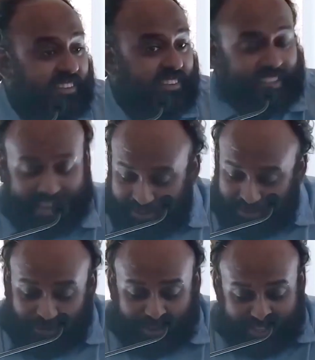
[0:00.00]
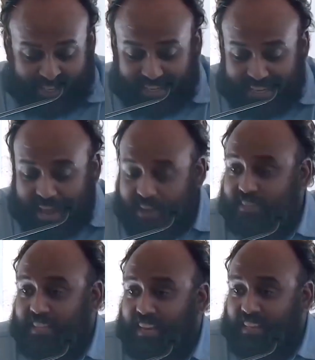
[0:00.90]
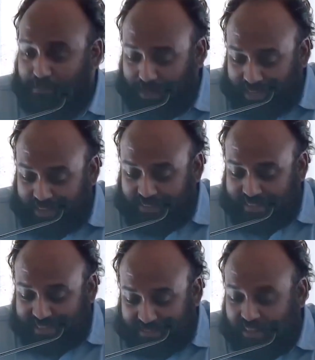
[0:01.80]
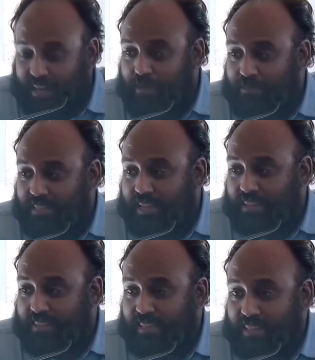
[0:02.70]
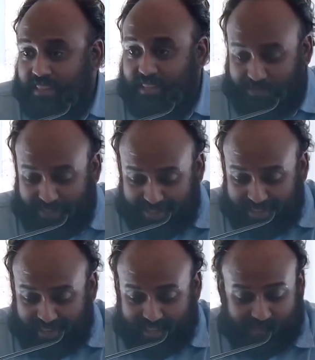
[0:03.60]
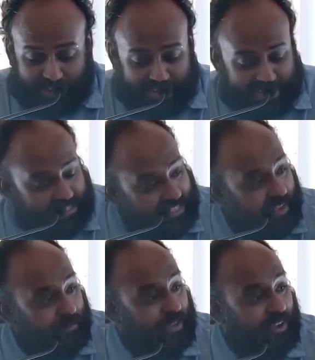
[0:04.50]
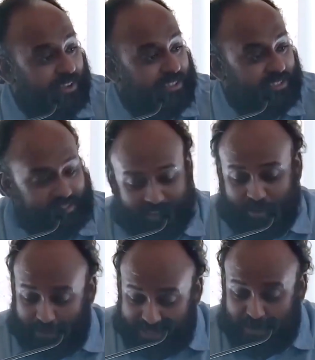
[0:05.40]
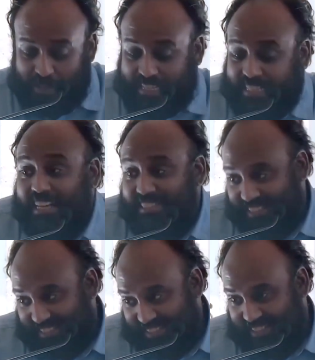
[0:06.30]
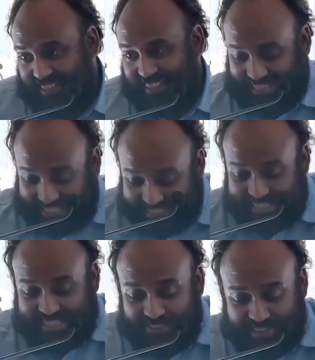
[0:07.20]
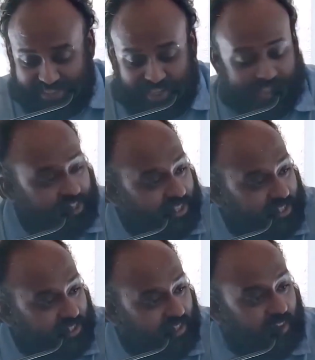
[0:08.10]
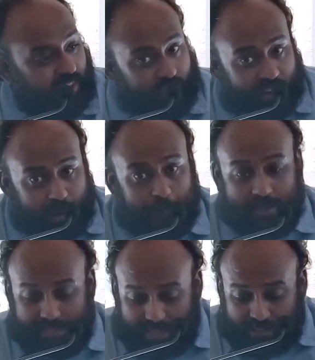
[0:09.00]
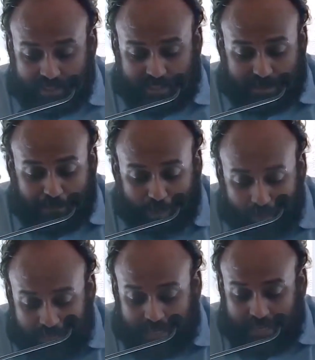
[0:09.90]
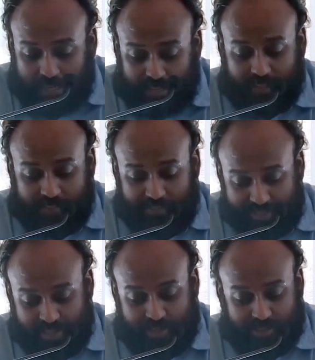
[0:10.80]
Now, fortunately, understanding the meaning of the seven lampstands in this vision is very easy because verse 20 tells us. Is the seven churches represented symbolically in the vision?